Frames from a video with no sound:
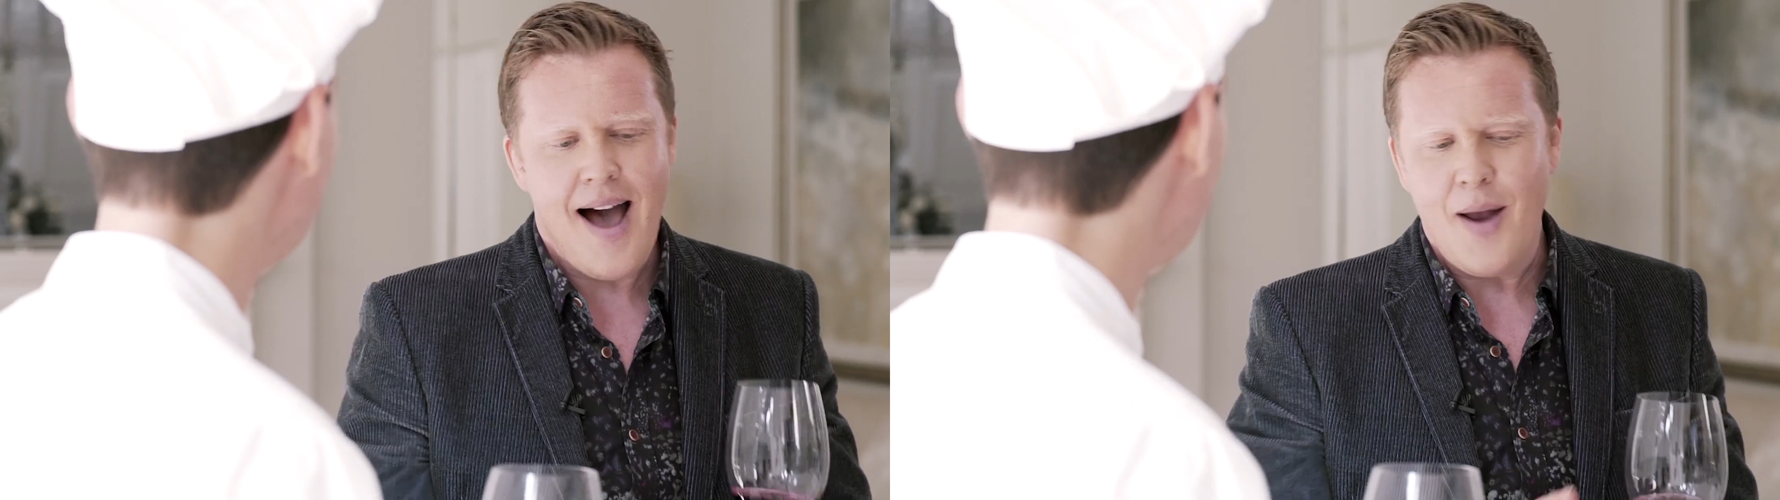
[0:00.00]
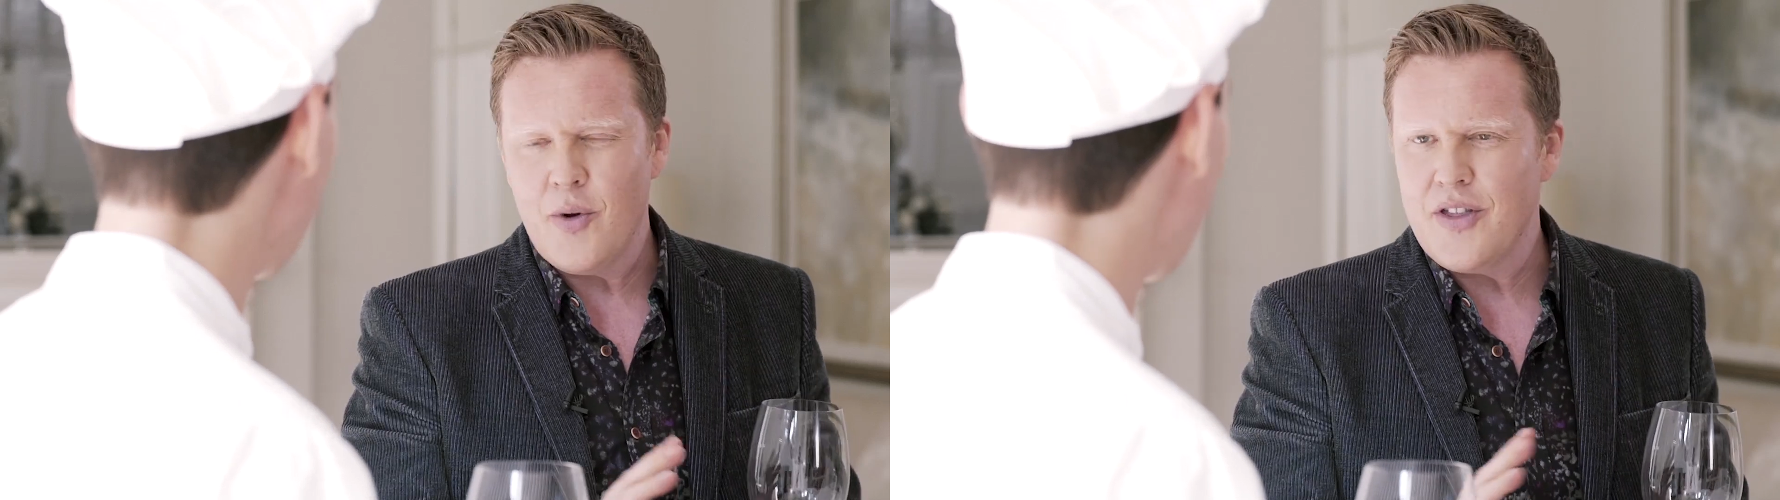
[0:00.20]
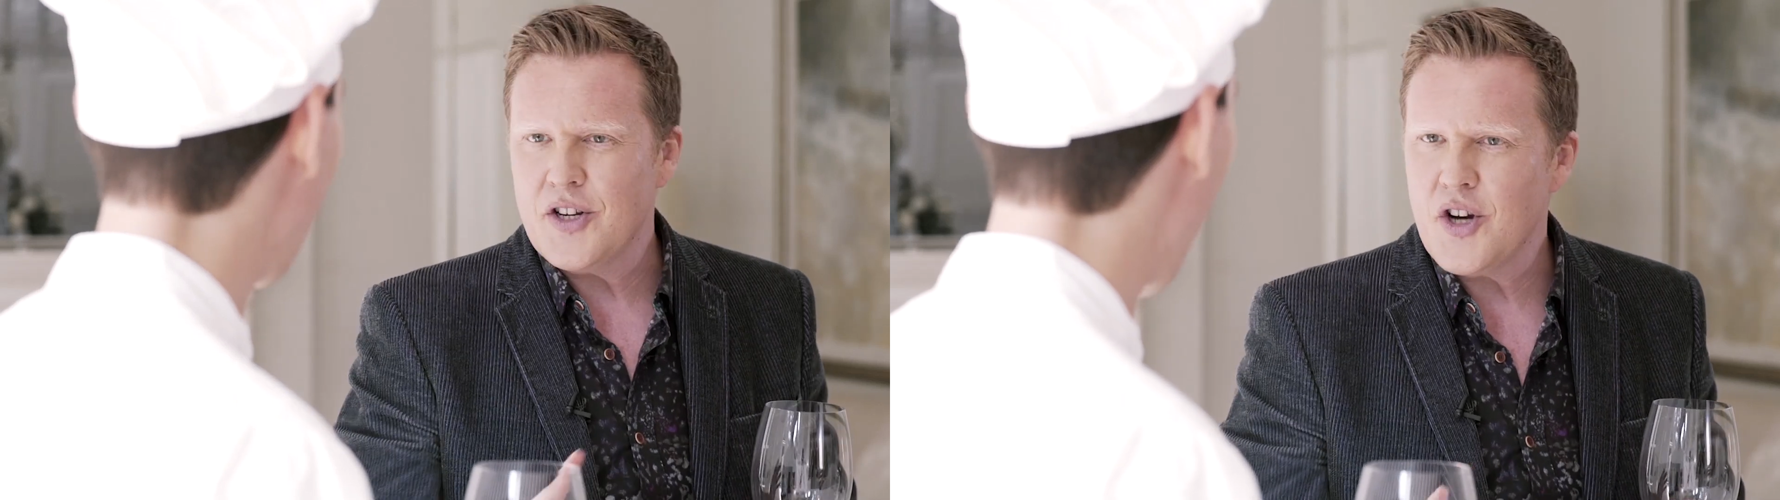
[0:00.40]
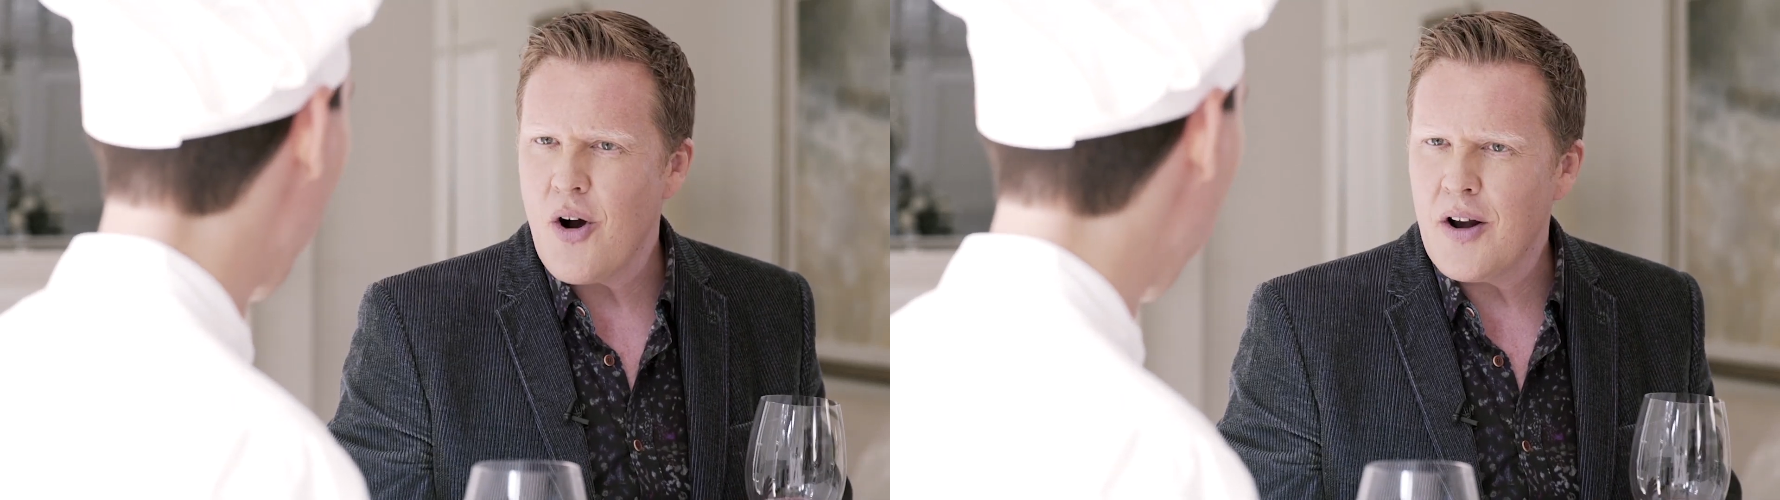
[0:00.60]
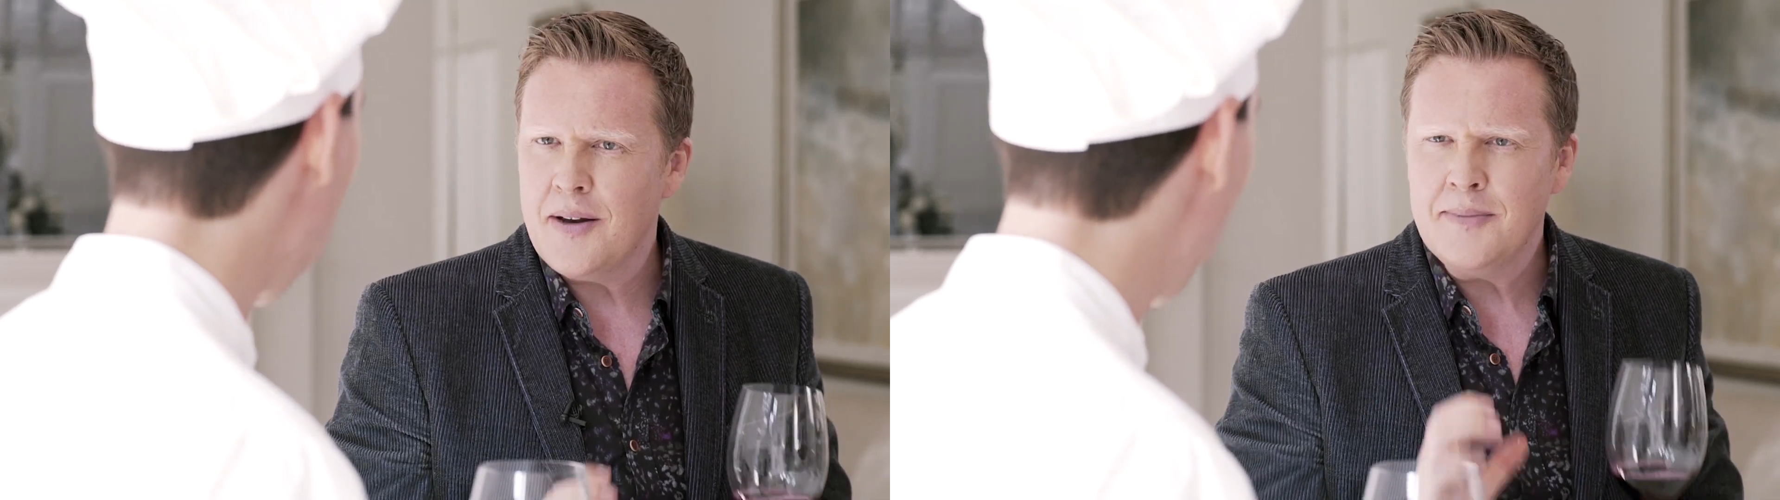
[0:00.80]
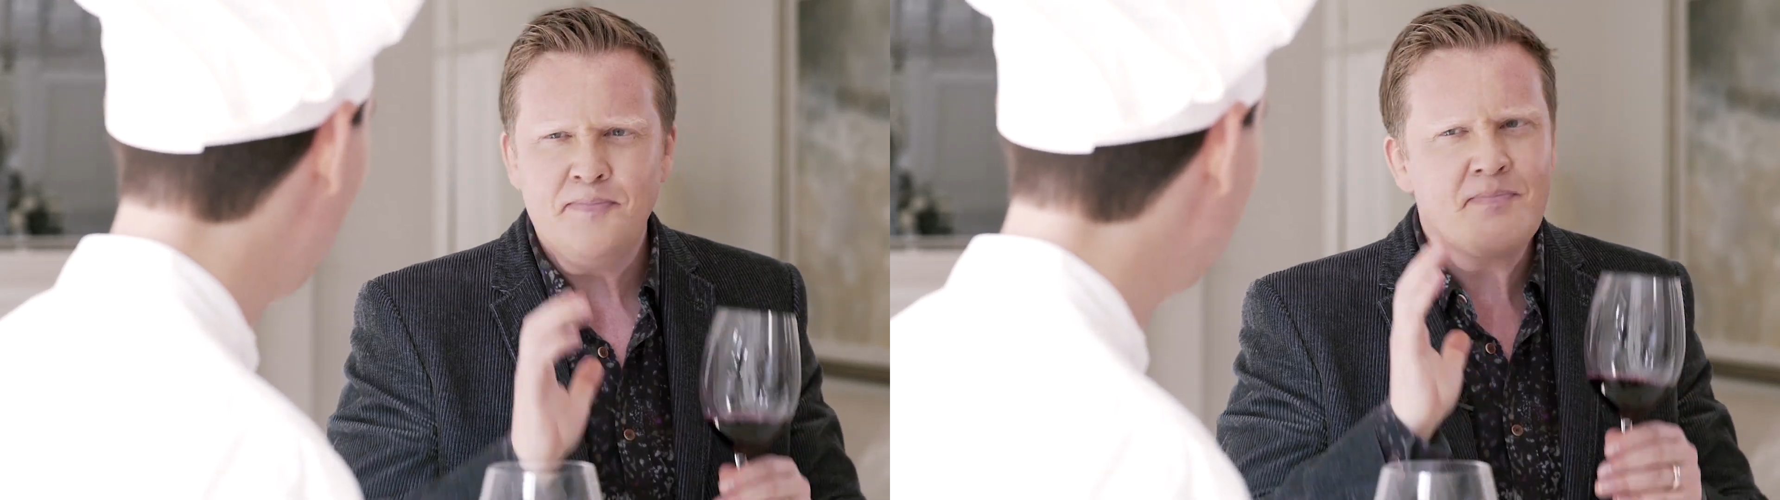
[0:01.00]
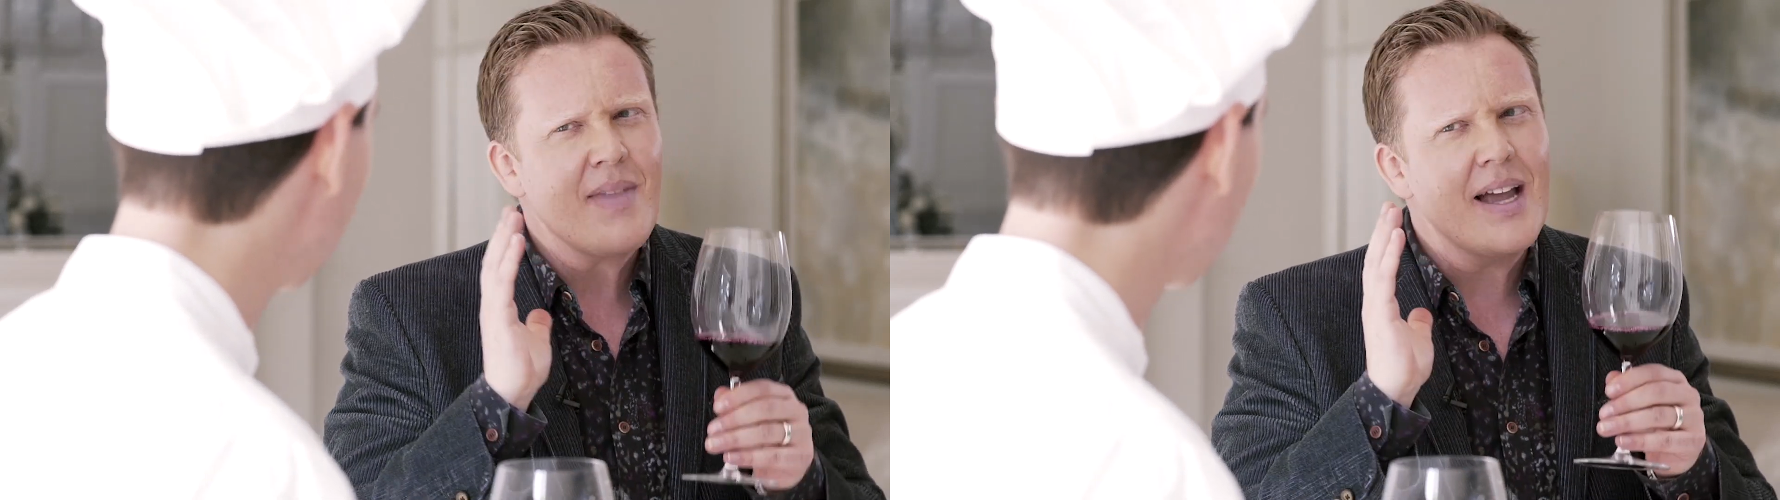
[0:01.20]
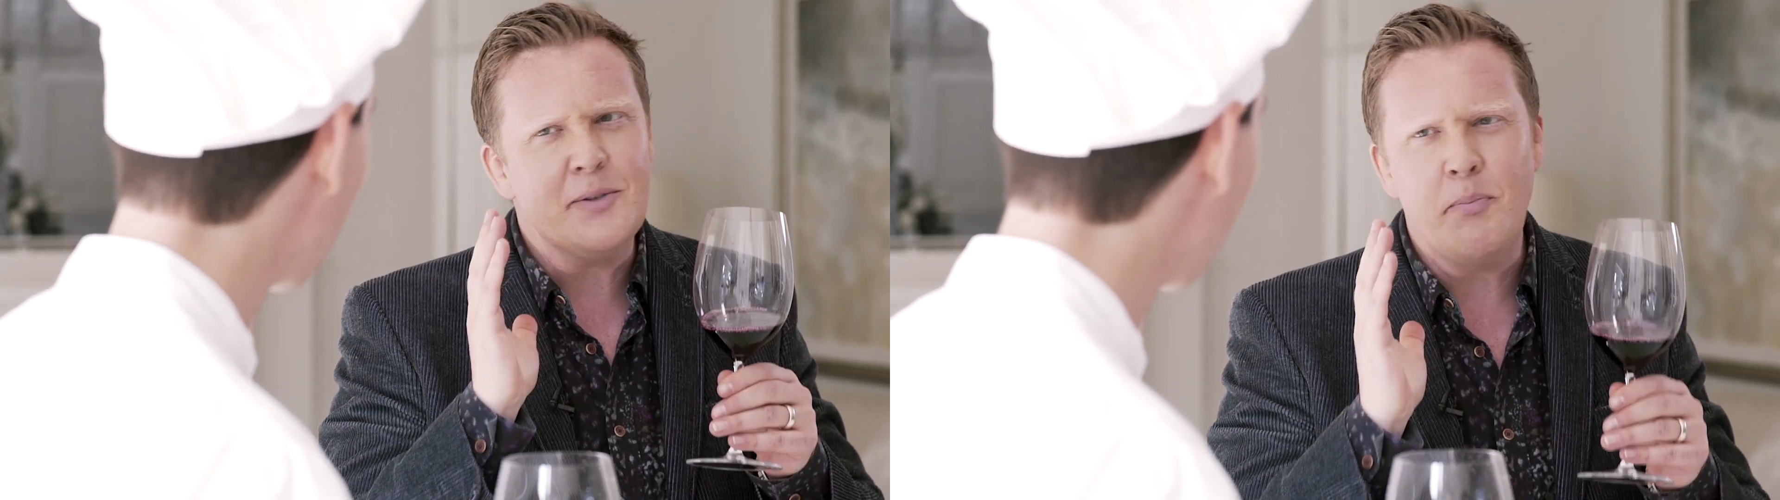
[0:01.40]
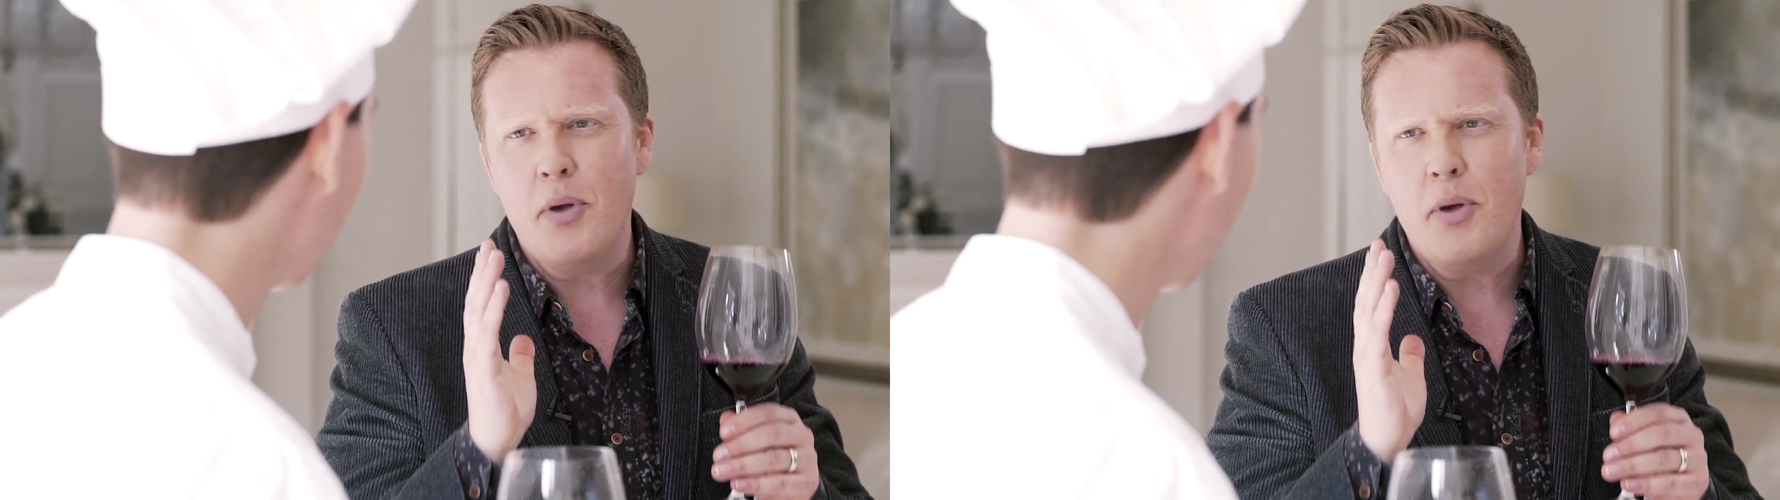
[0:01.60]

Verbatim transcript: And with the chocolate, it's